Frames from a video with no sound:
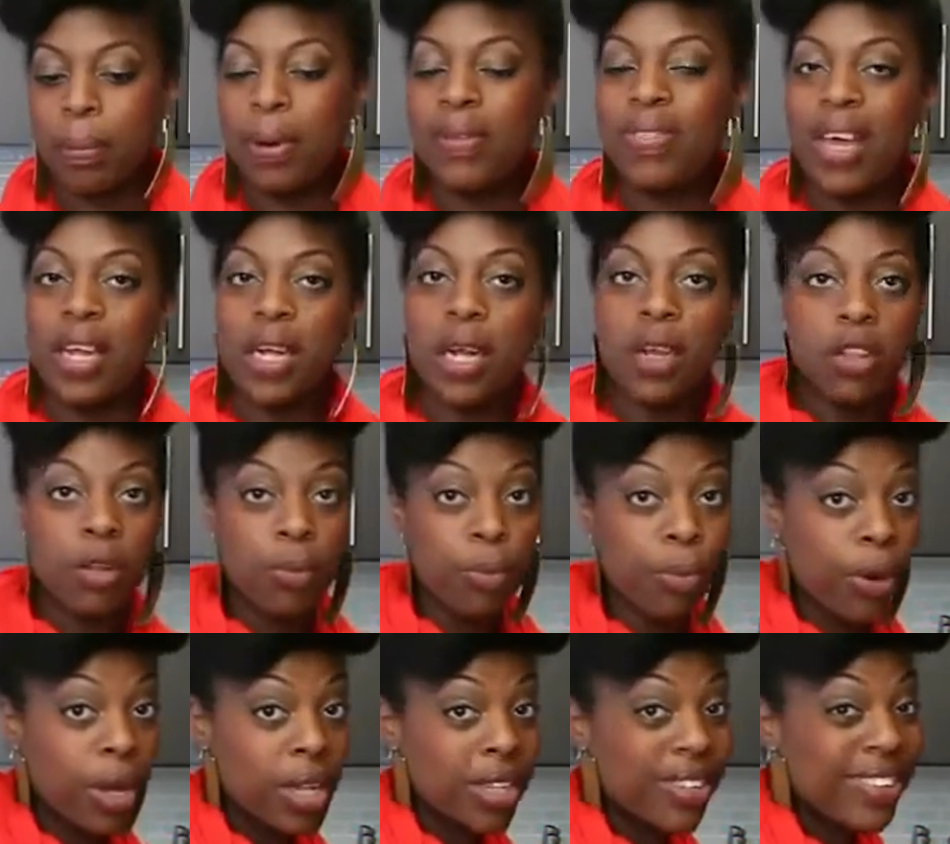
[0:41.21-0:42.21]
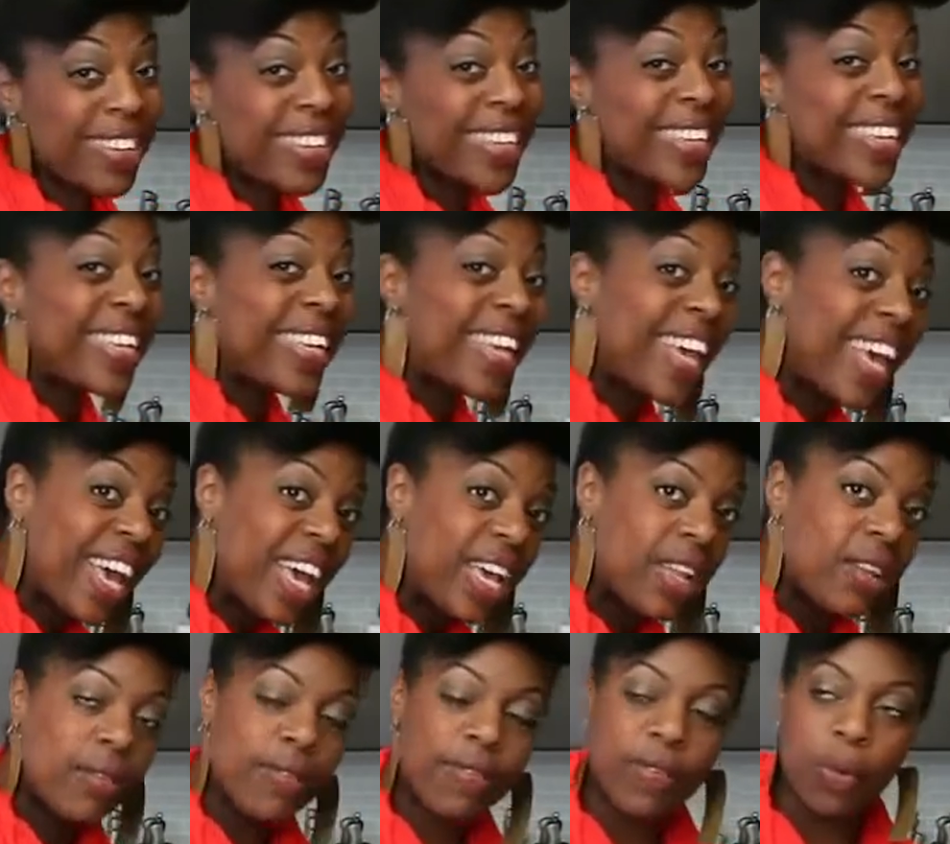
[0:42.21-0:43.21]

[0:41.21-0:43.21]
Put that under the broiler again